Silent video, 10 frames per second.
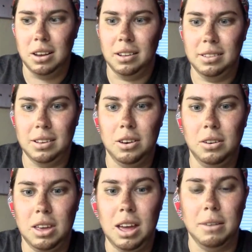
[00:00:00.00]
So
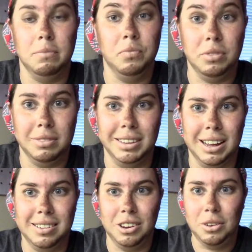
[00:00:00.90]
yeah,
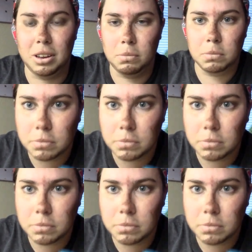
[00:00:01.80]
let's do it.